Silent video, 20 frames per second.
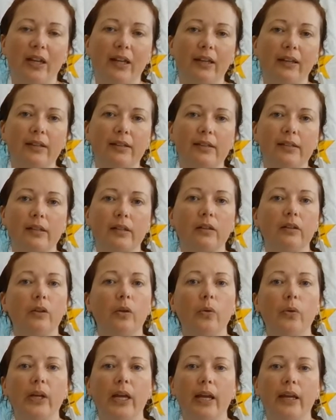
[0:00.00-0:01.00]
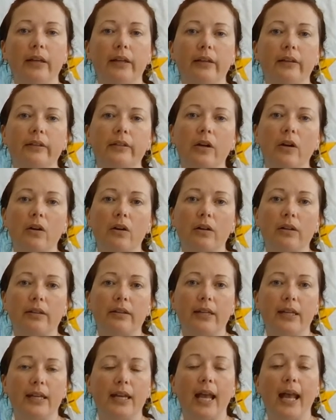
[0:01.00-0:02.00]
is located on
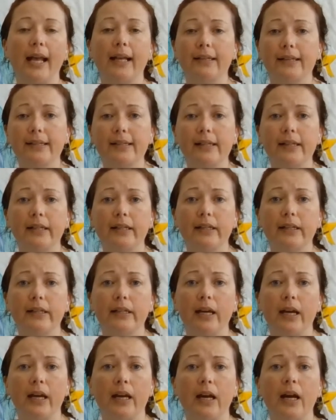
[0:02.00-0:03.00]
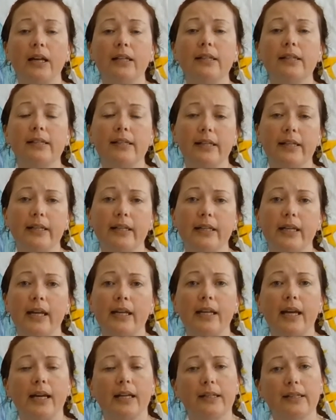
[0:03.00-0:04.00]
the unceded
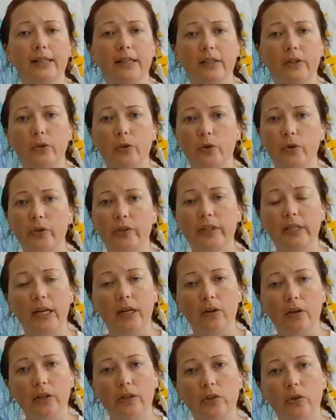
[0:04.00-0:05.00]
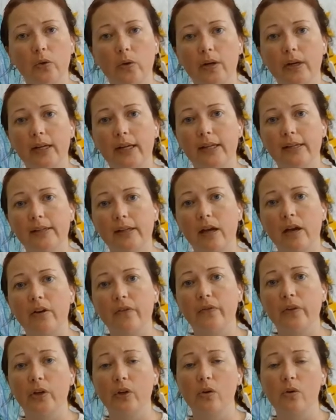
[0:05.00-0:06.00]
and ancestral territories
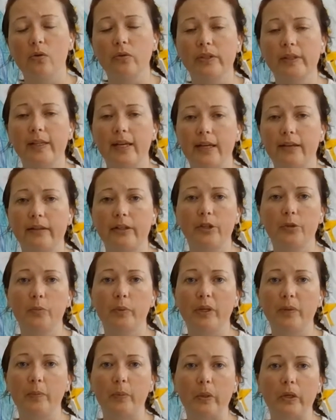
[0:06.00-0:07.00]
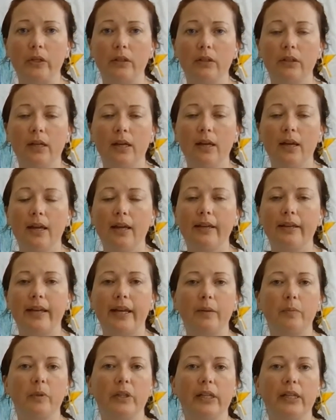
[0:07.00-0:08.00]
of the Coast Salish people,
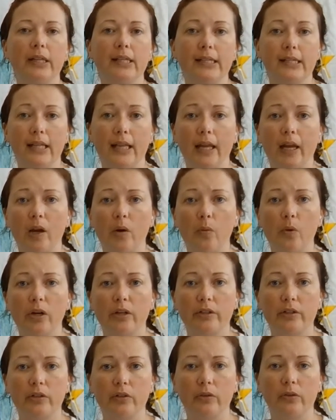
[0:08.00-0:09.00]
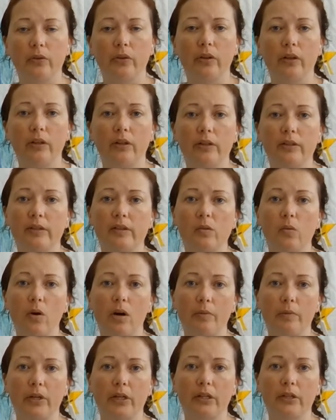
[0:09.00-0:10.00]
namely the Tsleil-Waututh and the
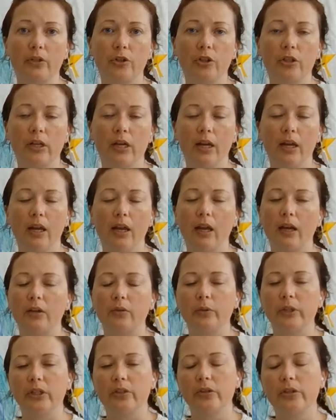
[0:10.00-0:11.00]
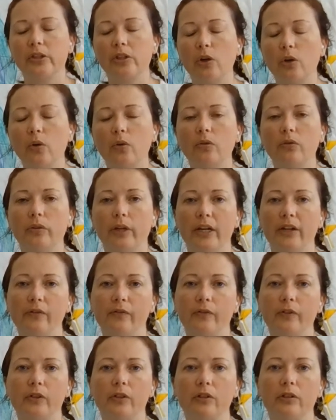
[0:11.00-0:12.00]
Squamish. And we are so
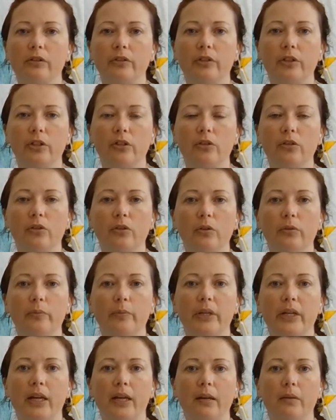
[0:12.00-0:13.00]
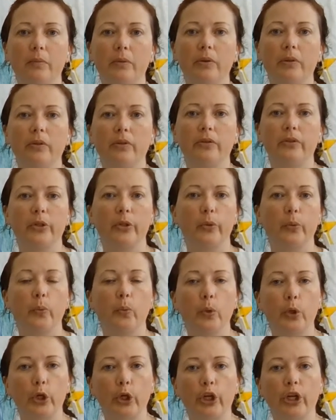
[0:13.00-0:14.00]
grateful to be able to
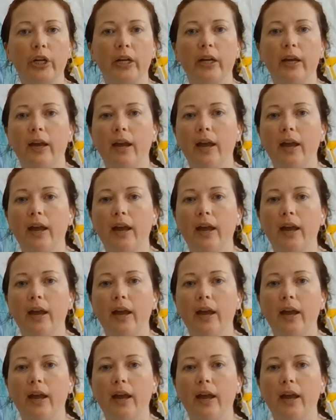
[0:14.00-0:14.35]
work